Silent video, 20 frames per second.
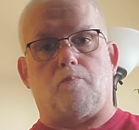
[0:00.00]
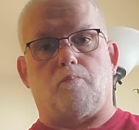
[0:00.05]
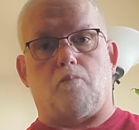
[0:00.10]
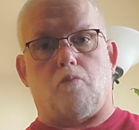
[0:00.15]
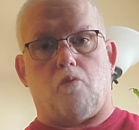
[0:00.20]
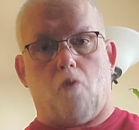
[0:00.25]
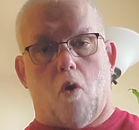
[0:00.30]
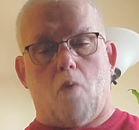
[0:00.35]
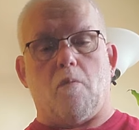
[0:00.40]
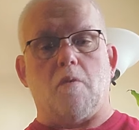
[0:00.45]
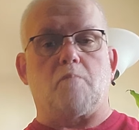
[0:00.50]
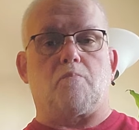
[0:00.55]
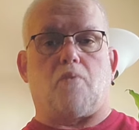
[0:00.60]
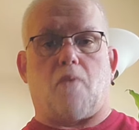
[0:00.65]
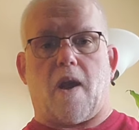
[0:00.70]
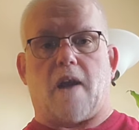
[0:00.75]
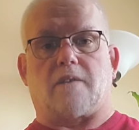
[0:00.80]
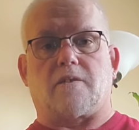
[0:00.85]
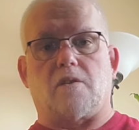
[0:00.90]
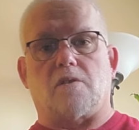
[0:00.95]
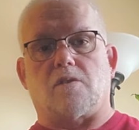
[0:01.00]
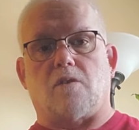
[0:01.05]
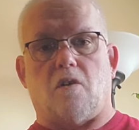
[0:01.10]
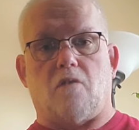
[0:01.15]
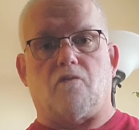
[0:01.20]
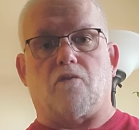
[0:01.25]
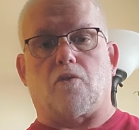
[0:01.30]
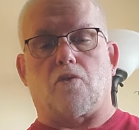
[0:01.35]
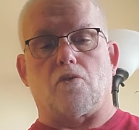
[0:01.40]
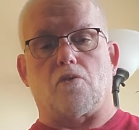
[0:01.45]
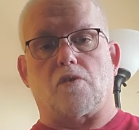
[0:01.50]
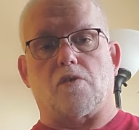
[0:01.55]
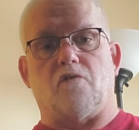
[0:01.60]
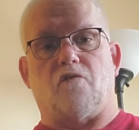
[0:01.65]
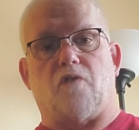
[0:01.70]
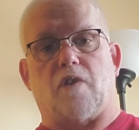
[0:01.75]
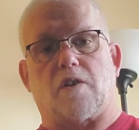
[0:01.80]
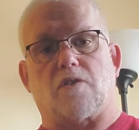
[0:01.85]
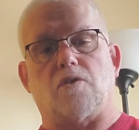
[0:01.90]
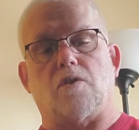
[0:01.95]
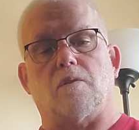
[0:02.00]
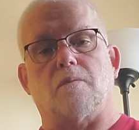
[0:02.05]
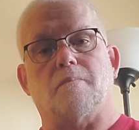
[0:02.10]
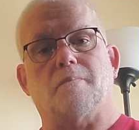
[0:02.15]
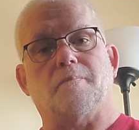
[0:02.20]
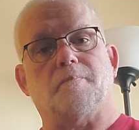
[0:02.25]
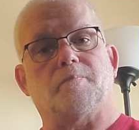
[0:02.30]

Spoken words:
Roman practice of crucifixion.